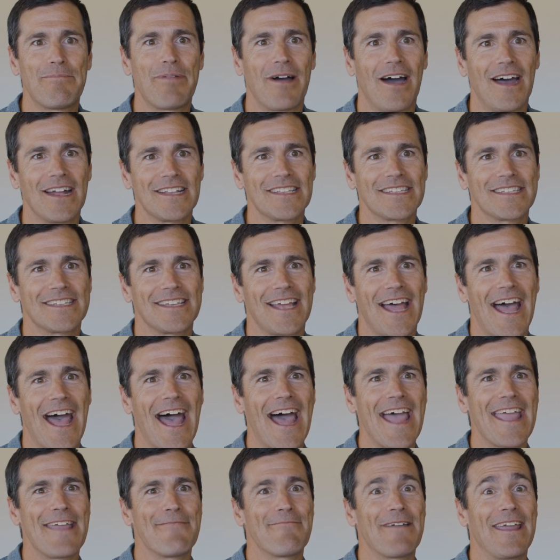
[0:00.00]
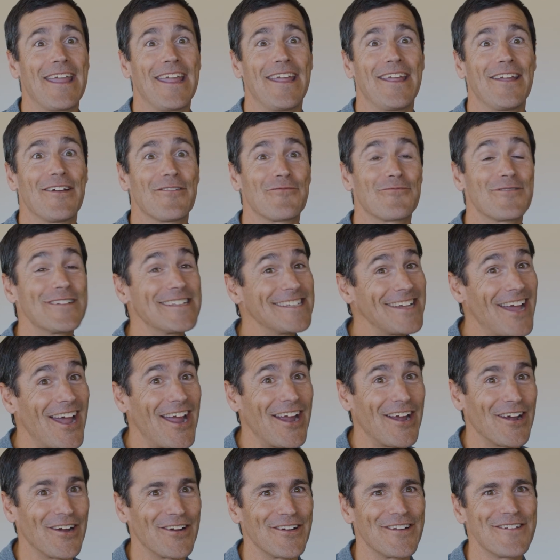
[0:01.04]
Potts. I am a
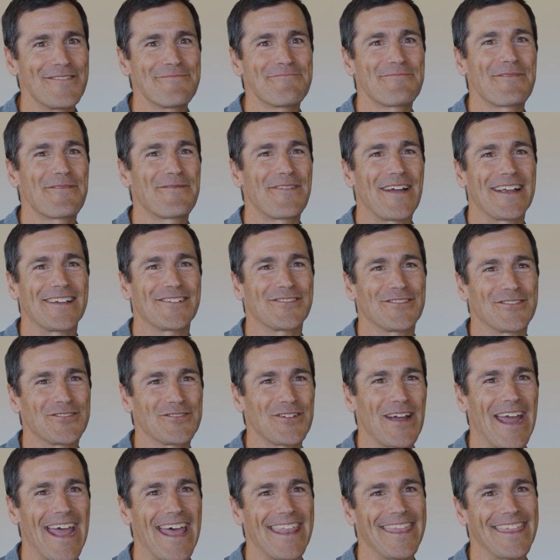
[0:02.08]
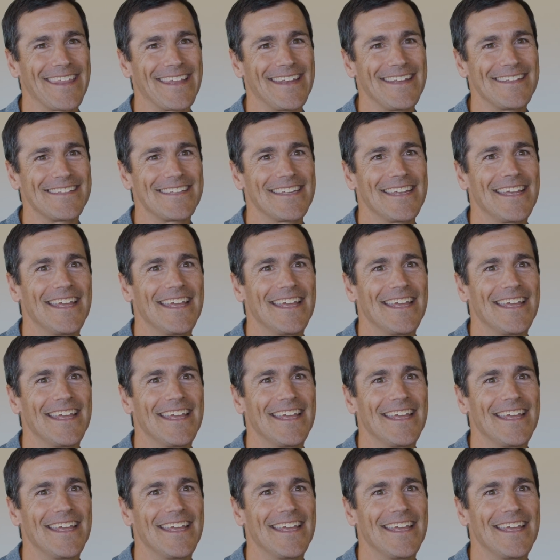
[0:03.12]
retired professional triathlete.